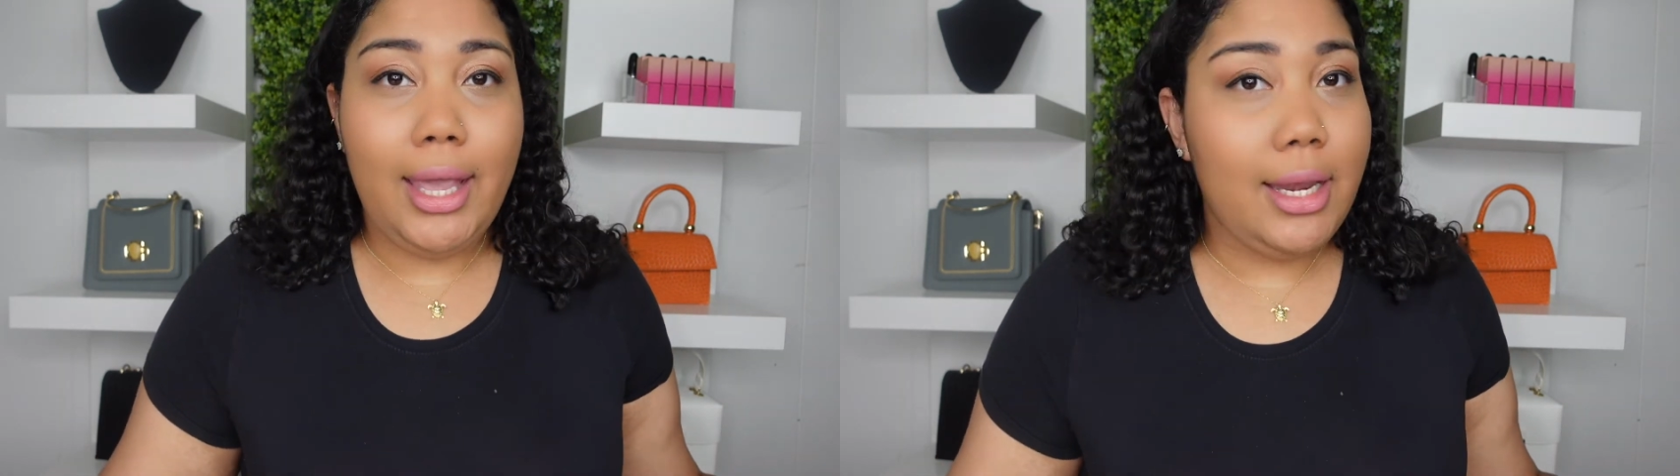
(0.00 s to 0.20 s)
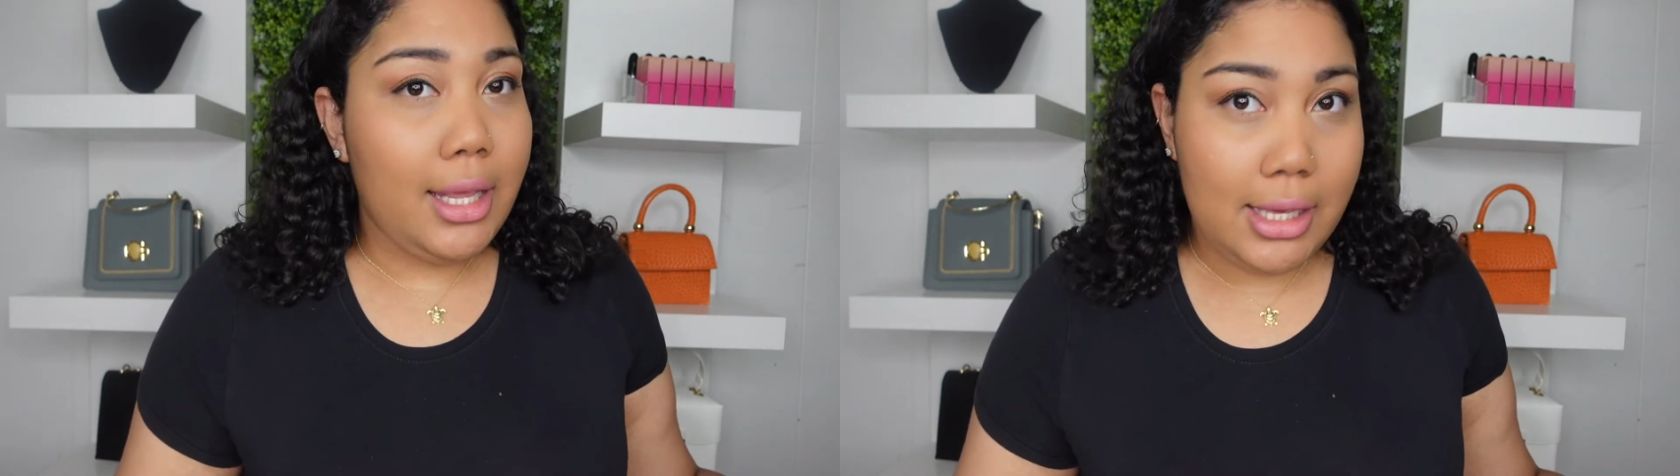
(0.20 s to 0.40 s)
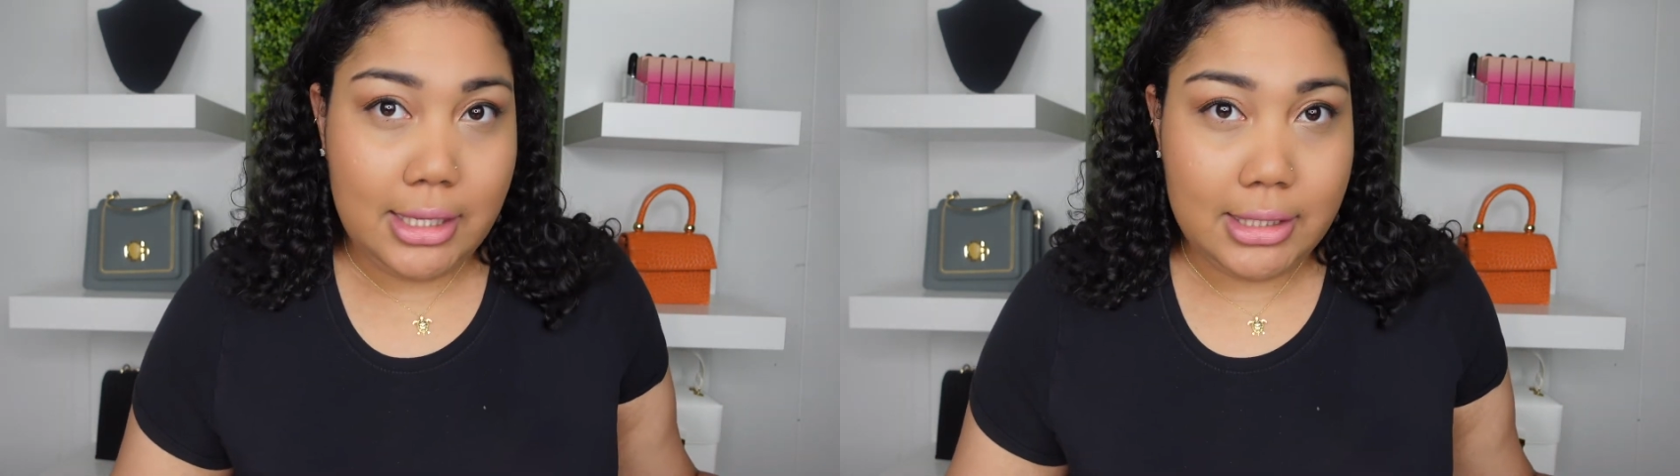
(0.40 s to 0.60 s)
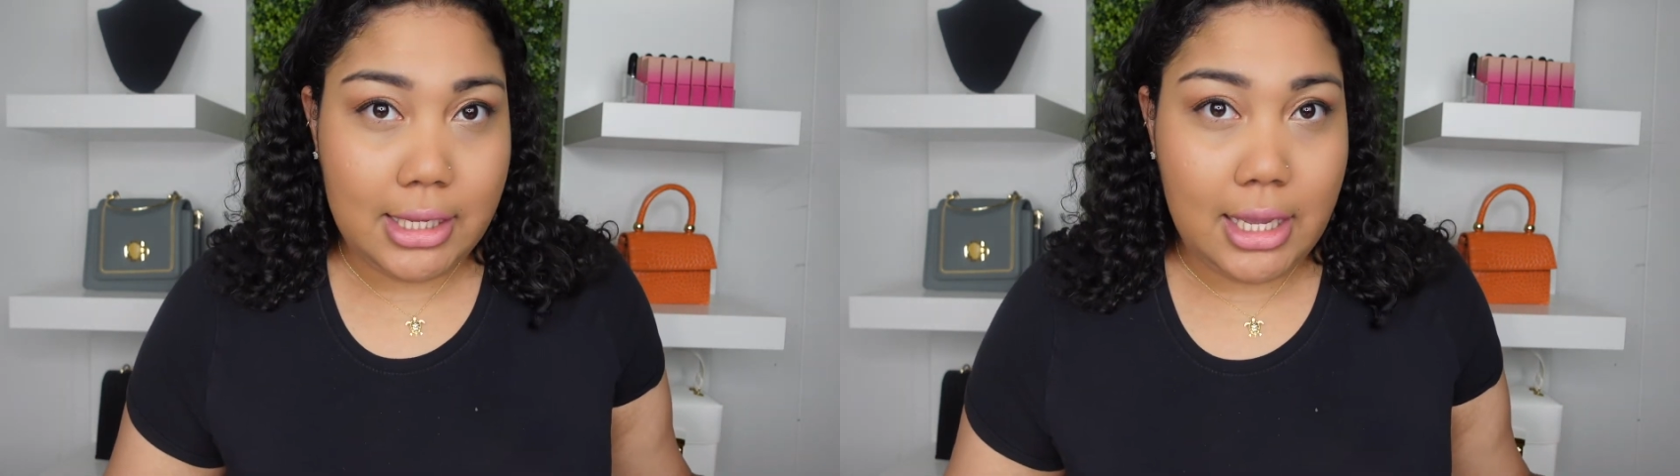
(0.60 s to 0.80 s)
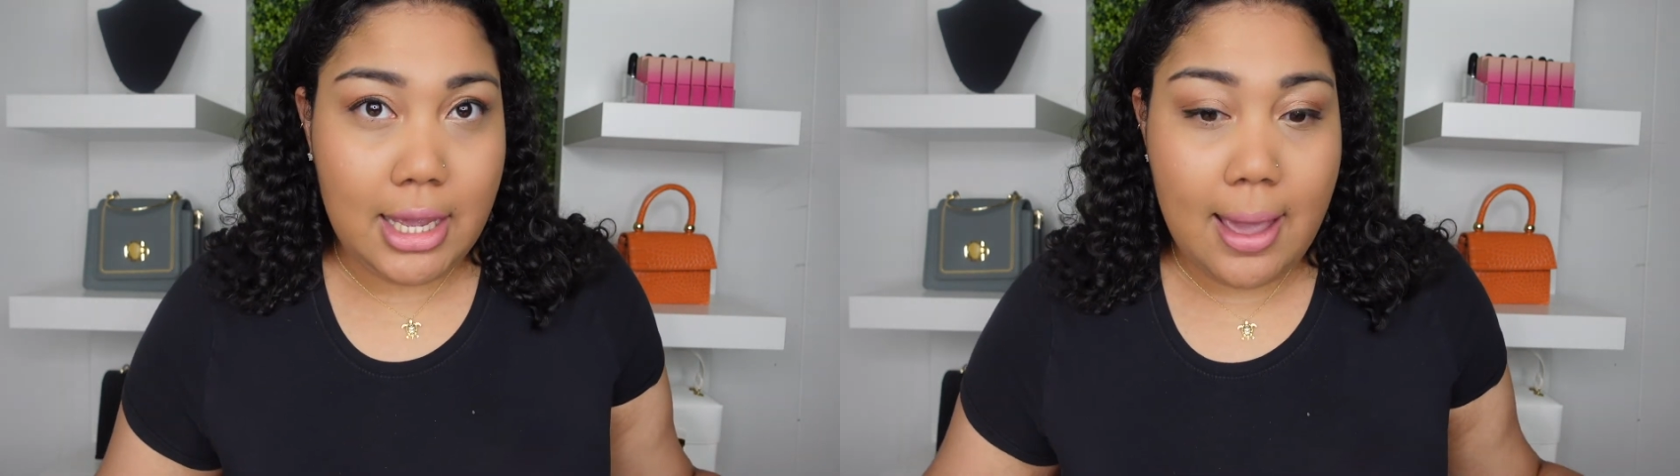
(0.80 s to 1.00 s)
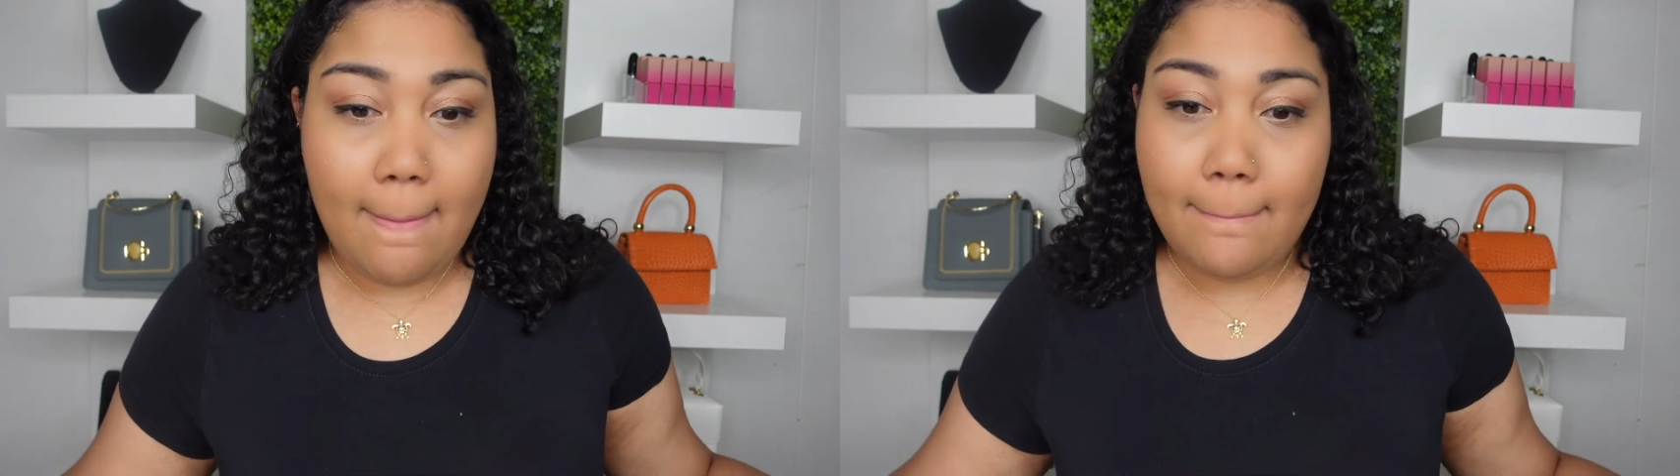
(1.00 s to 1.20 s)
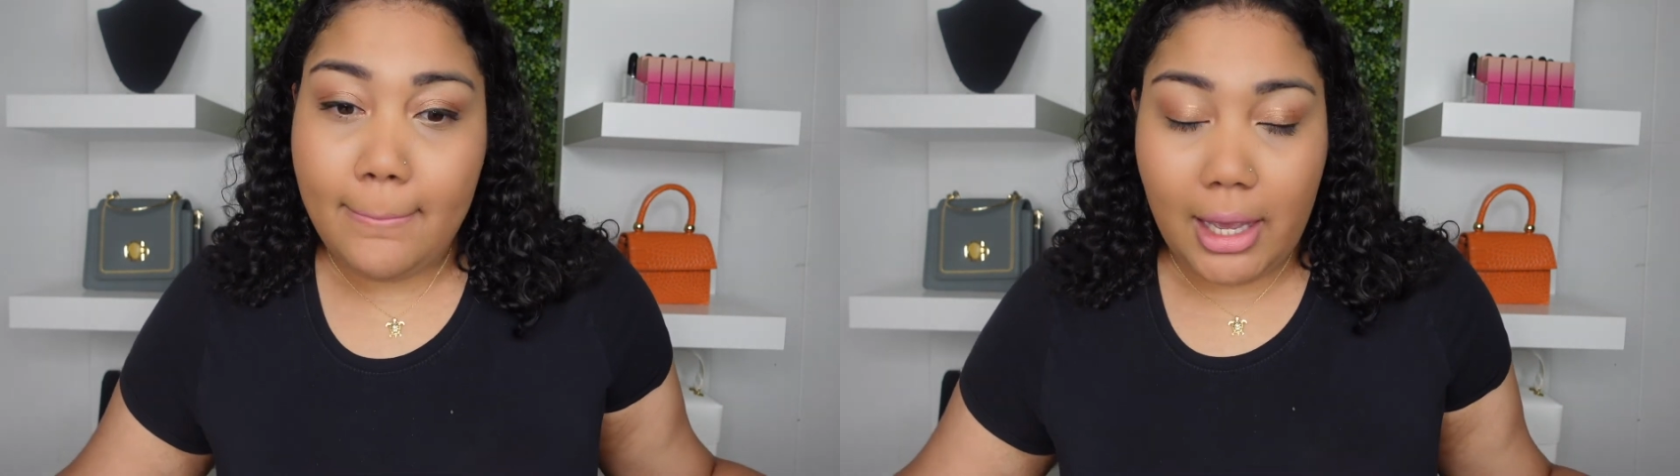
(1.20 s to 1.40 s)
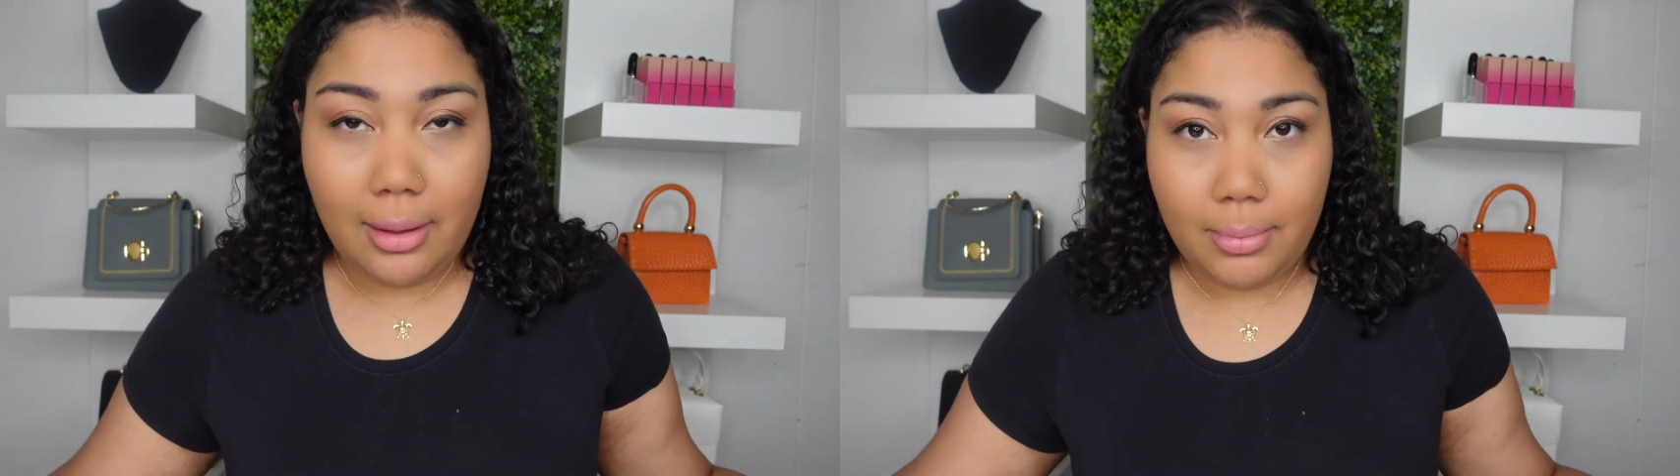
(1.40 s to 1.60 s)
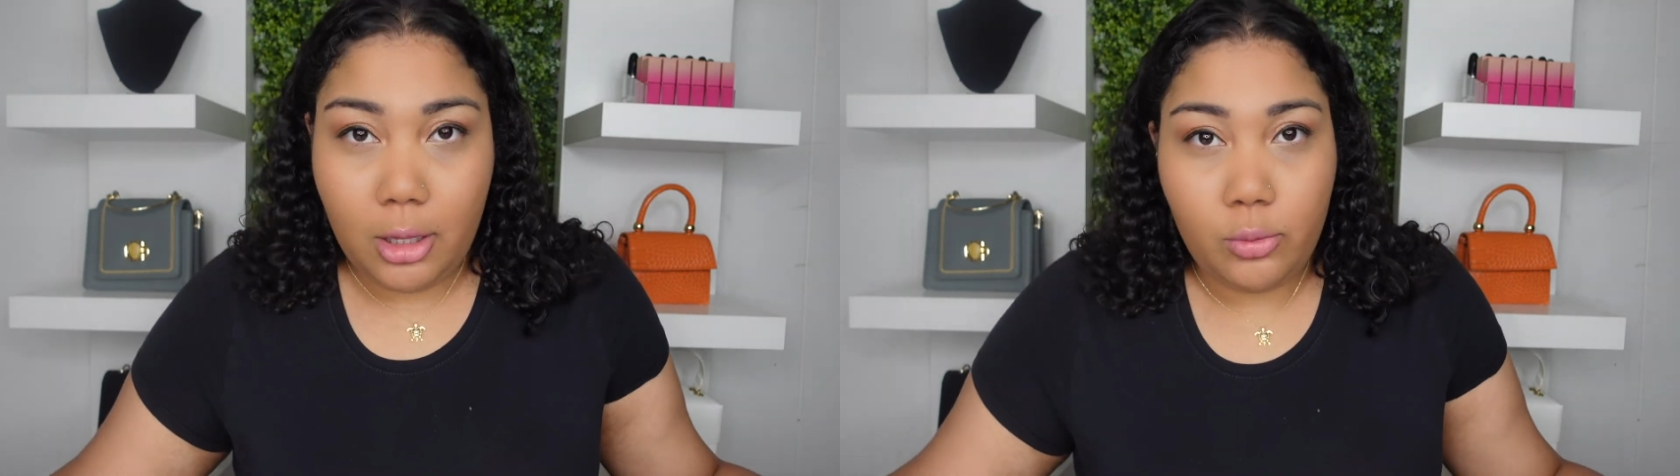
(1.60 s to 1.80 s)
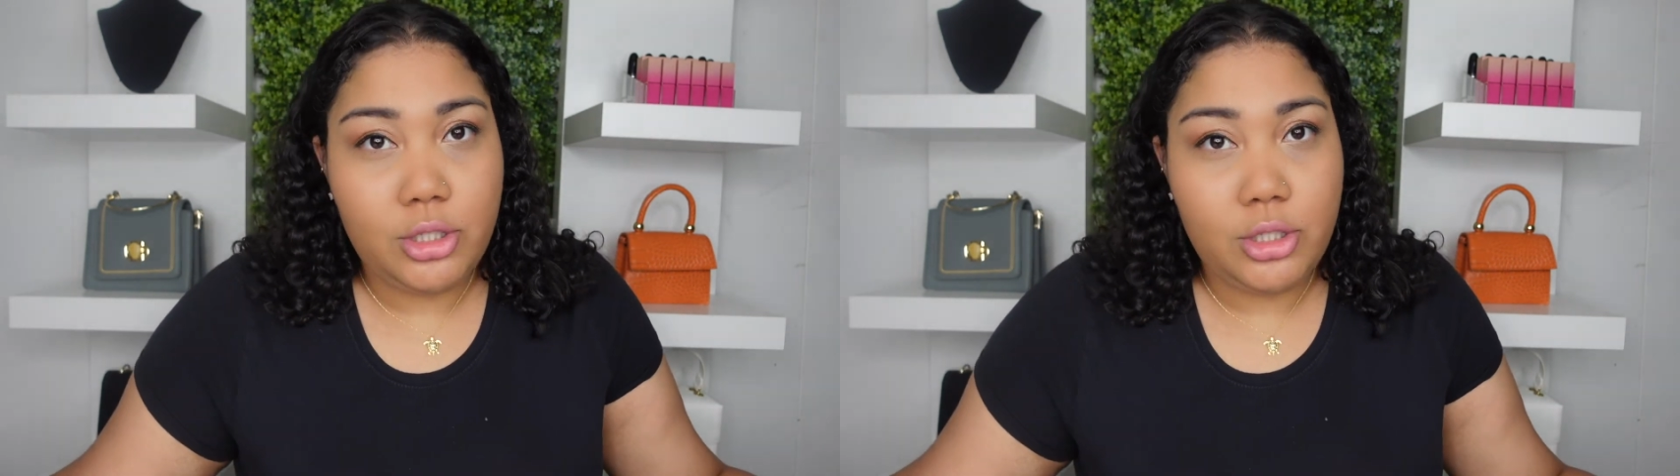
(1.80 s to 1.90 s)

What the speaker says: and easy makeup look,